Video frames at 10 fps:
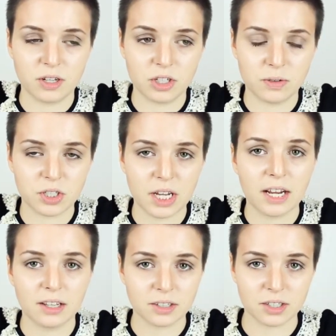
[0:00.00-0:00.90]
because you
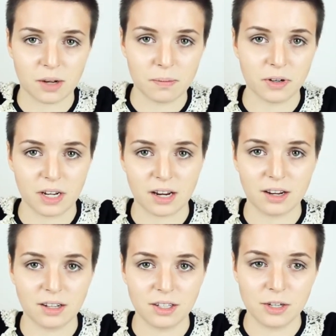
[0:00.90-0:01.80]
said it to somebody
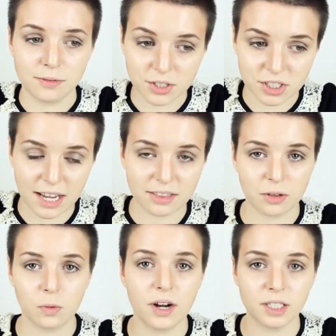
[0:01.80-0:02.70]
You've said
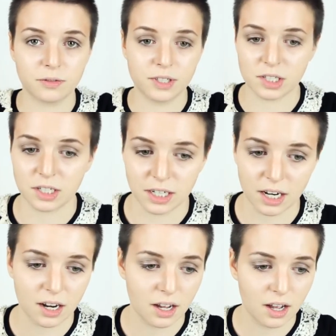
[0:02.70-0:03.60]
the words
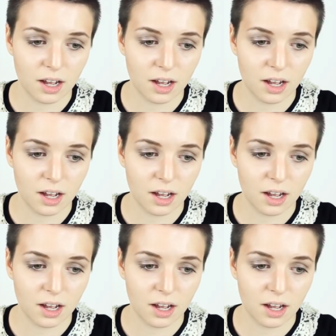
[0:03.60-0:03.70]
physically.